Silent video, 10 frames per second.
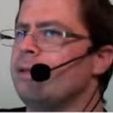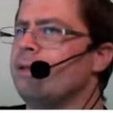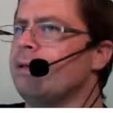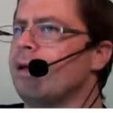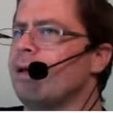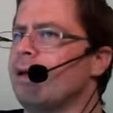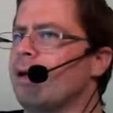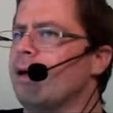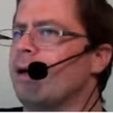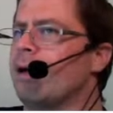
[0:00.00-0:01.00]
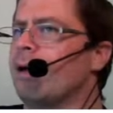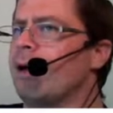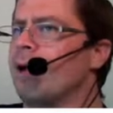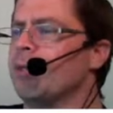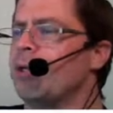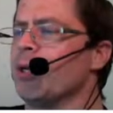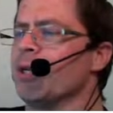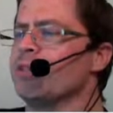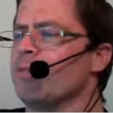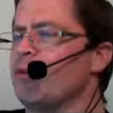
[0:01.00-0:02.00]
I'm
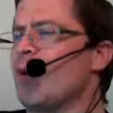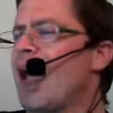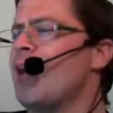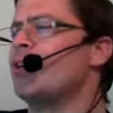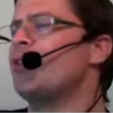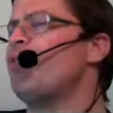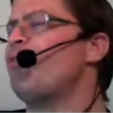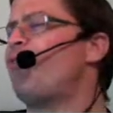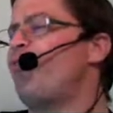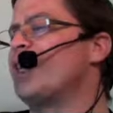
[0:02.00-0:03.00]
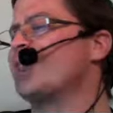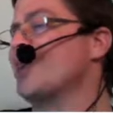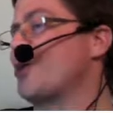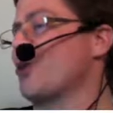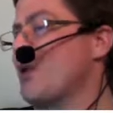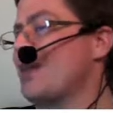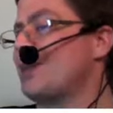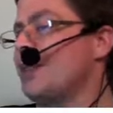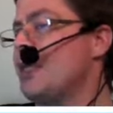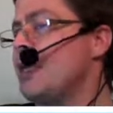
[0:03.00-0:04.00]
curious, if you actually fix it
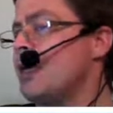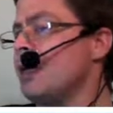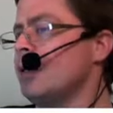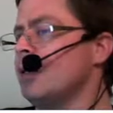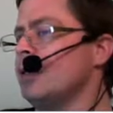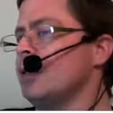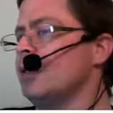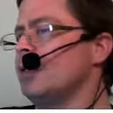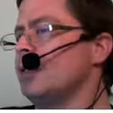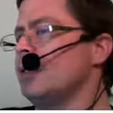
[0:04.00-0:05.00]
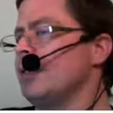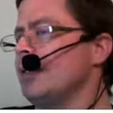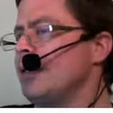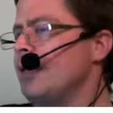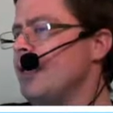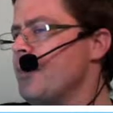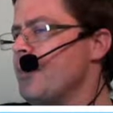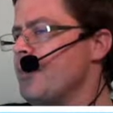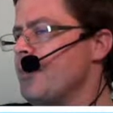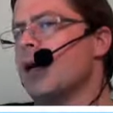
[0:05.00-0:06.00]
correctly, it
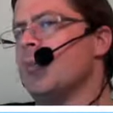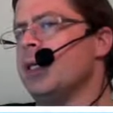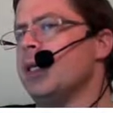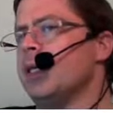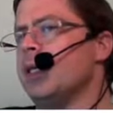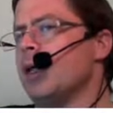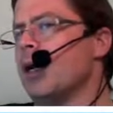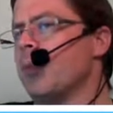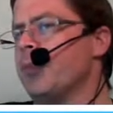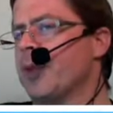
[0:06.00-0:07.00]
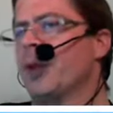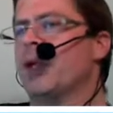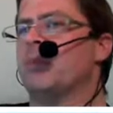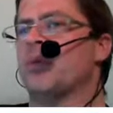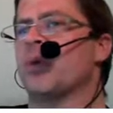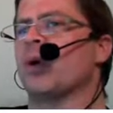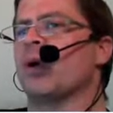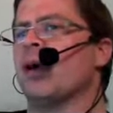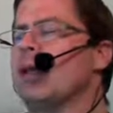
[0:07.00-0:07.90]
may not be up there anymore.